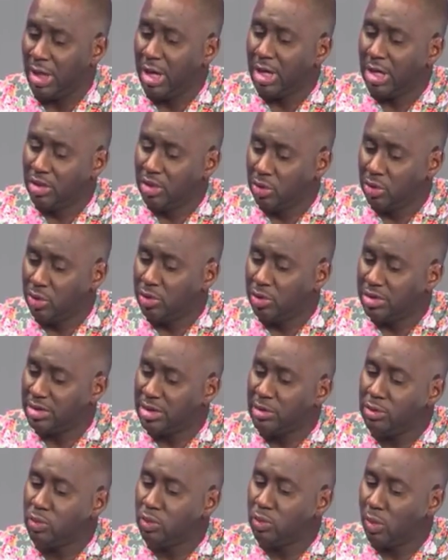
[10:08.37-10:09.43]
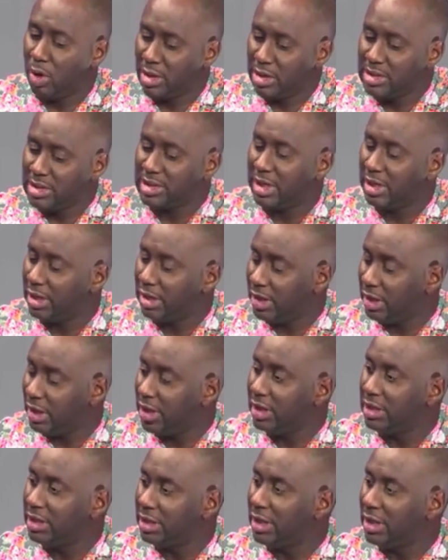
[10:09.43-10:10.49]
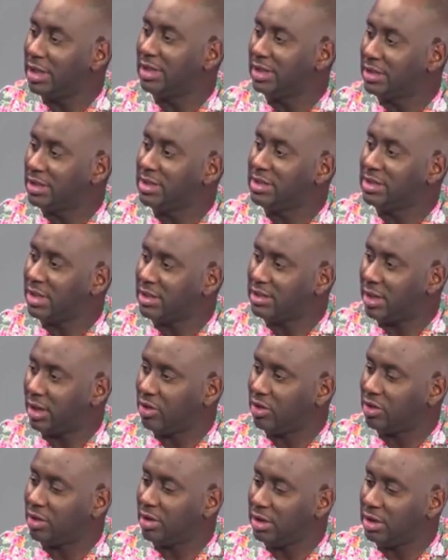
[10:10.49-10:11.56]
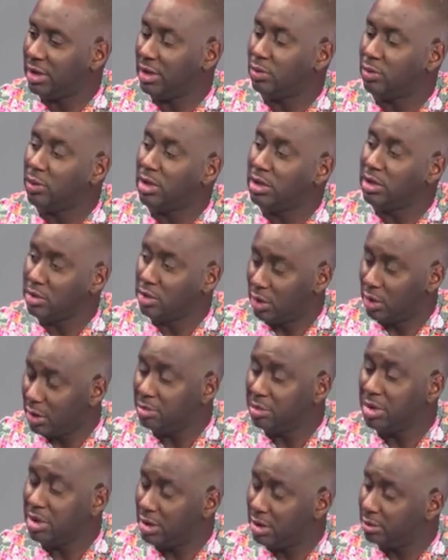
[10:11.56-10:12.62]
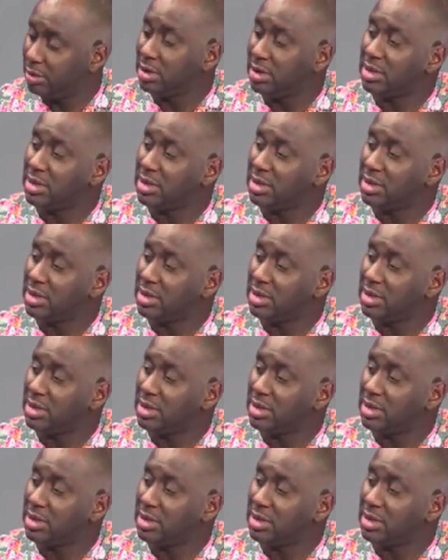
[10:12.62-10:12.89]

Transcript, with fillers: Do you see once again that this is a section that will not be able to